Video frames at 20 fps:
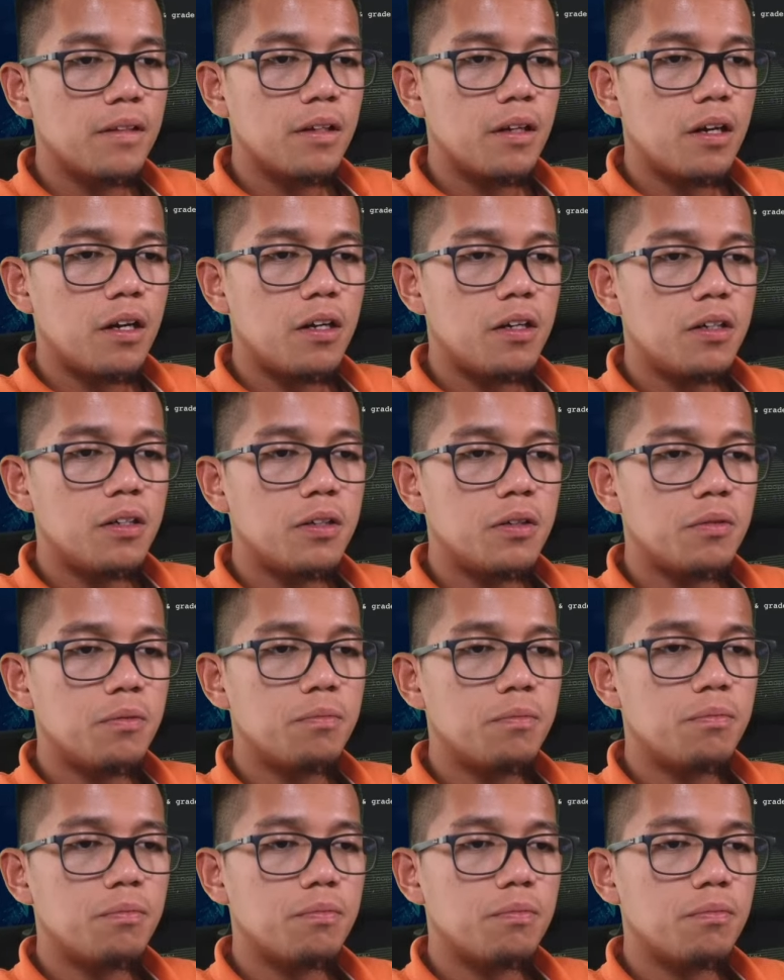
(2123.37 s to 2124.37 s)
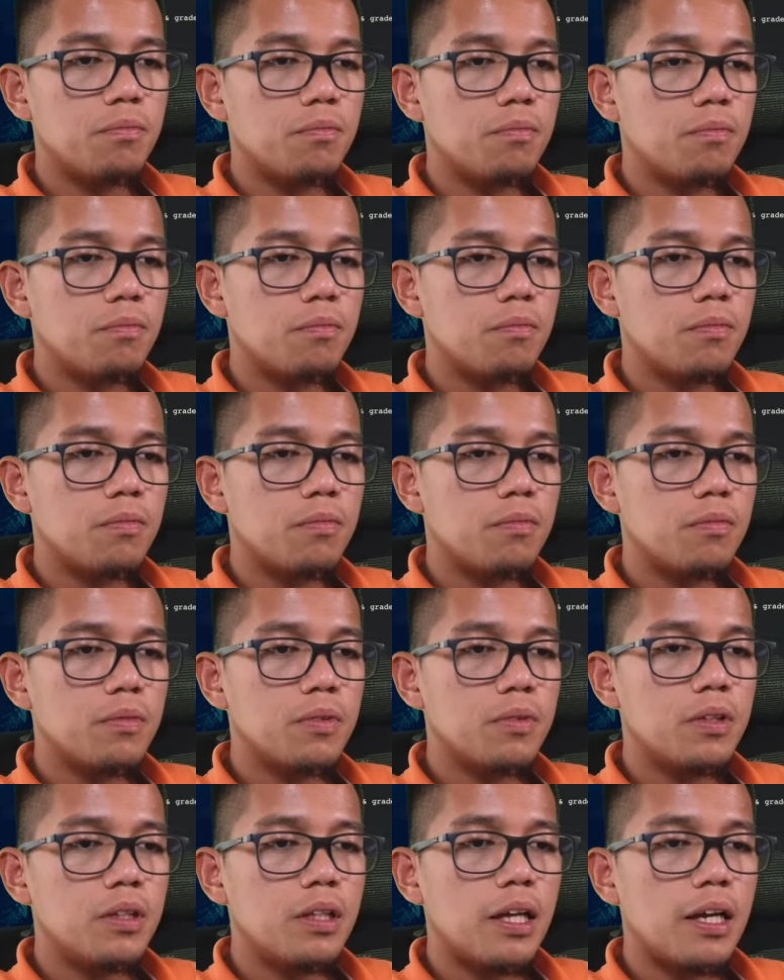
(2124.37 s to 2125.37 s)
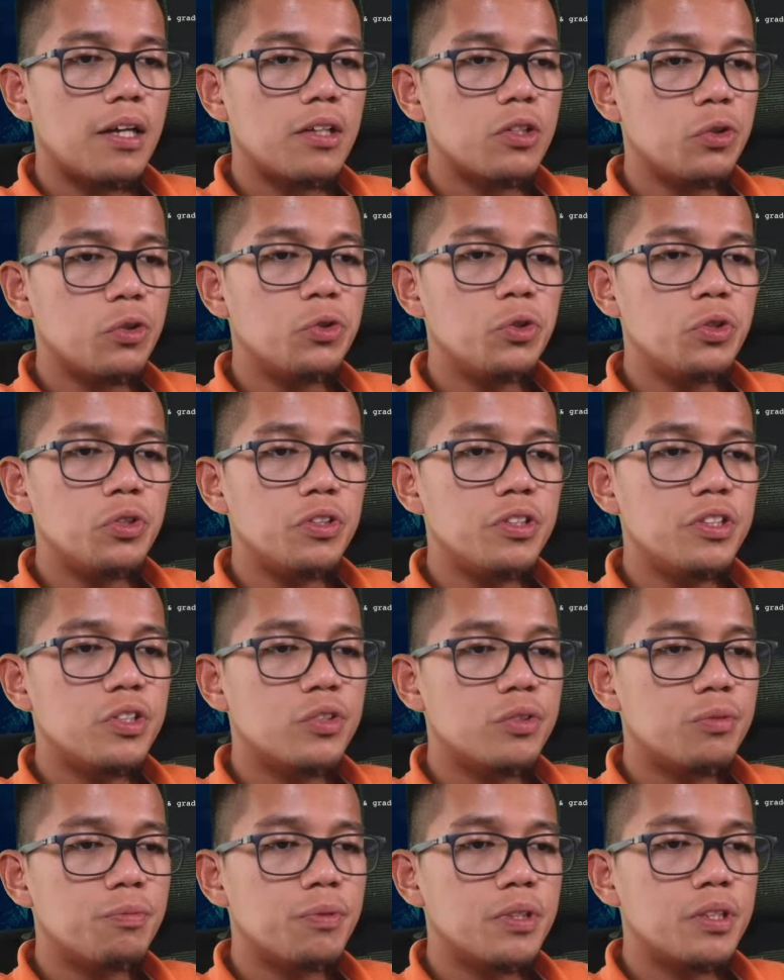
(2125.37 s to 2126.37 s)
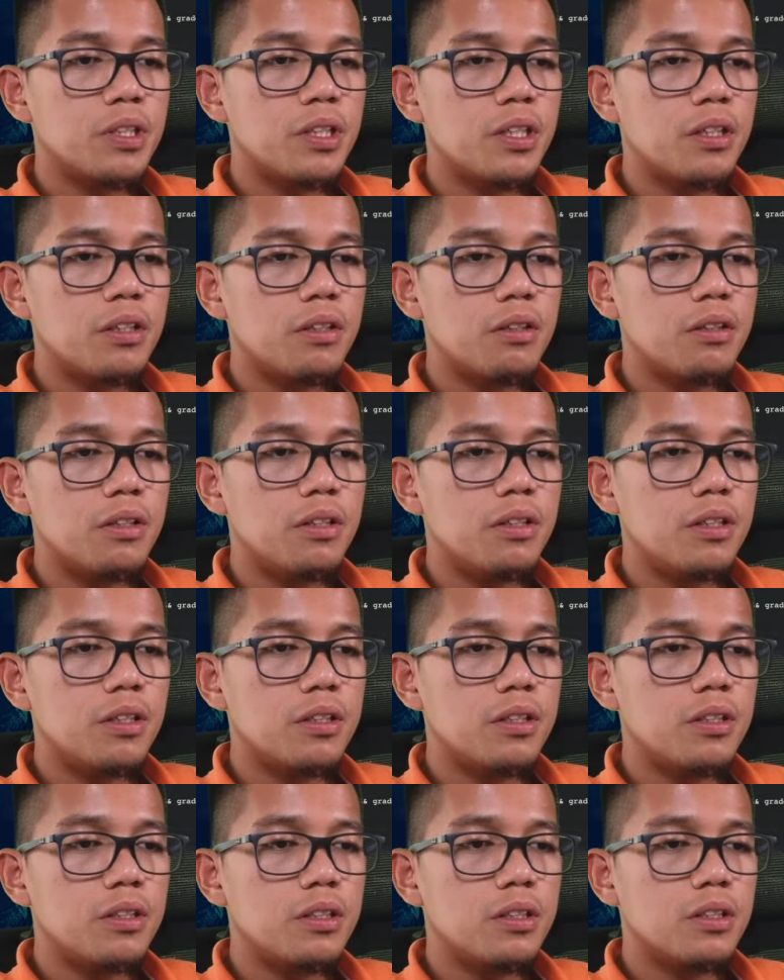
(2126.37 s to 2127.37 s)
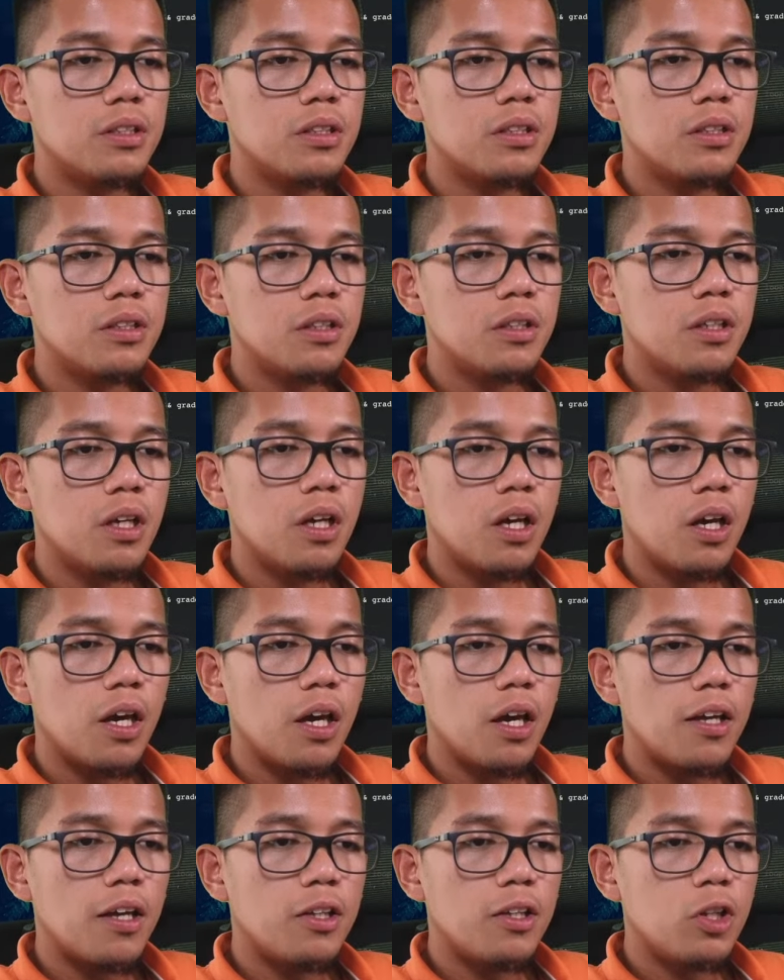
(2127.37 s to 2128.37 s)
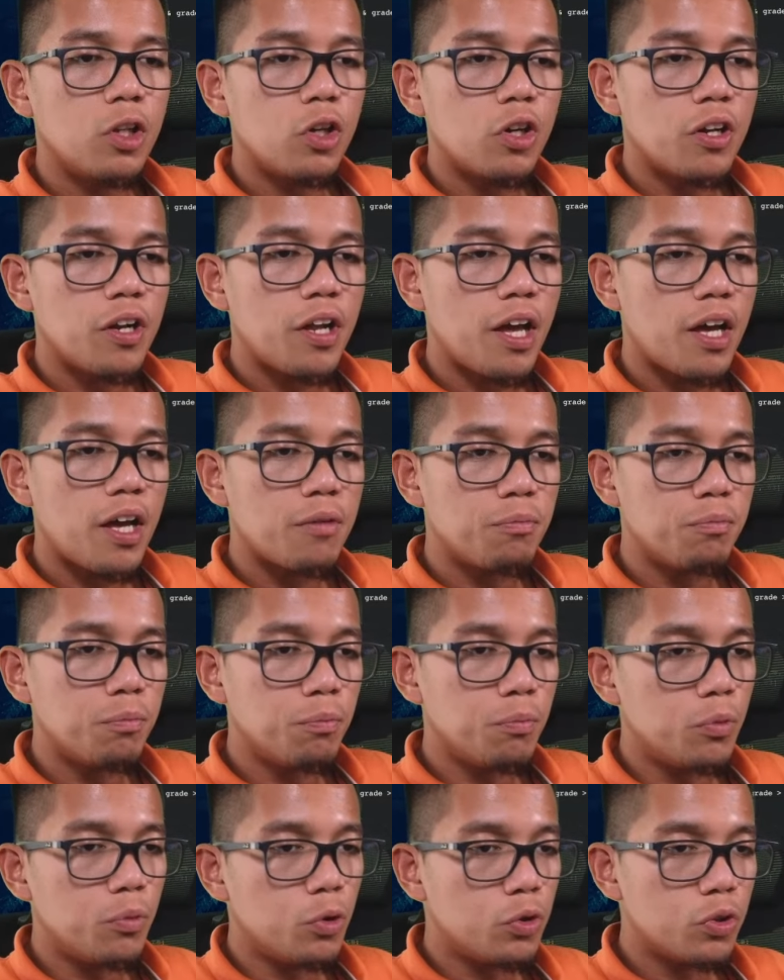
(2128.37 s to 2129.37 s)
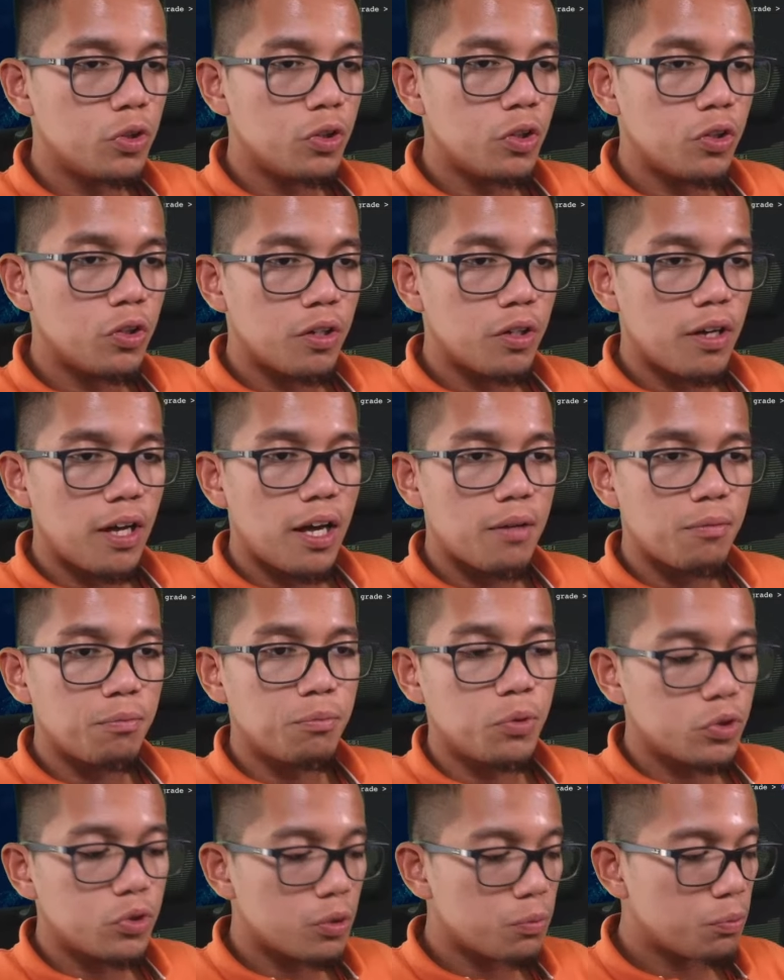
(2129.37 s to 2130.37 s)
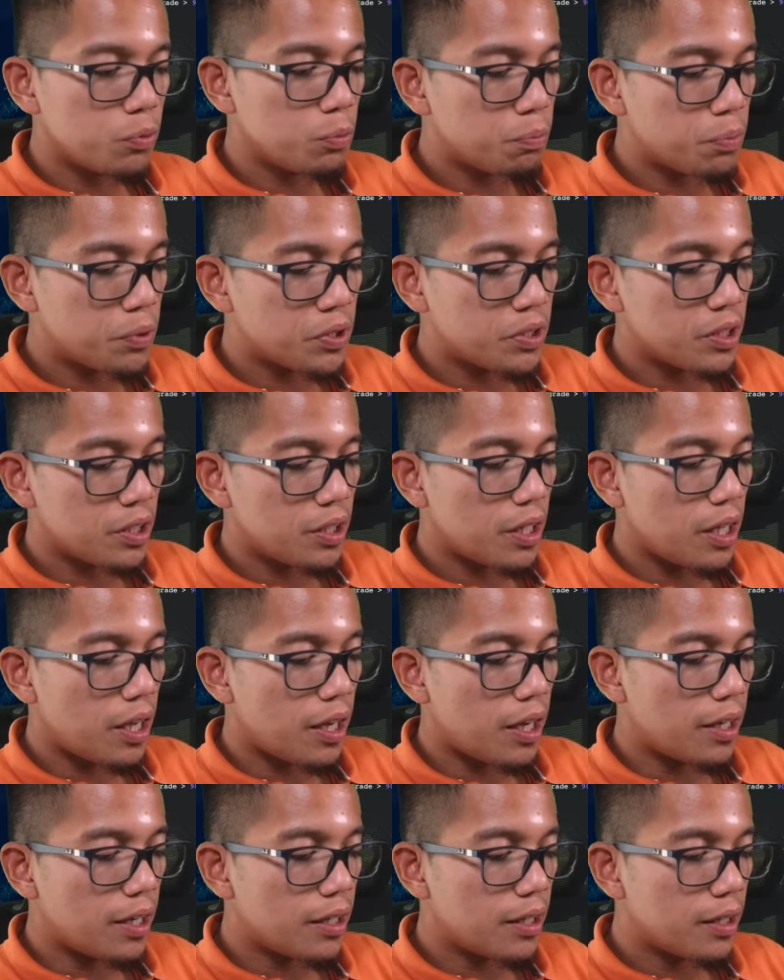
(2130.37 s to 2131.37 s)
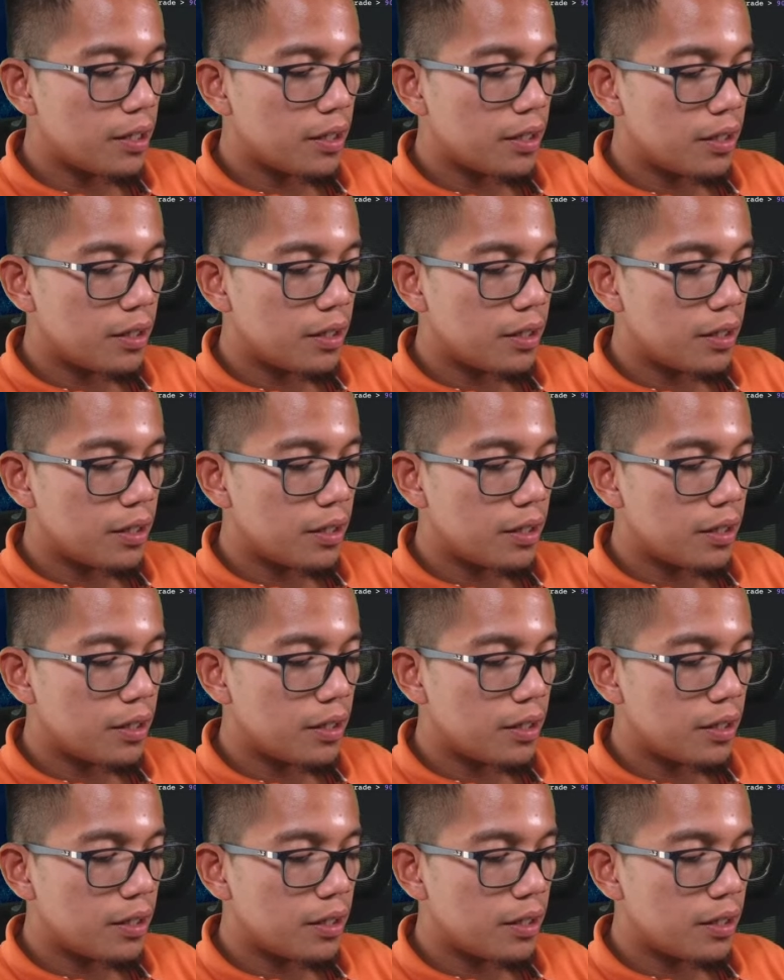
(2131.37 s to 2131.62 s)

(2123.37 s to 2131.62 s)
Um, like I told you, this represent this, and you can have you gotta have multiple percent I,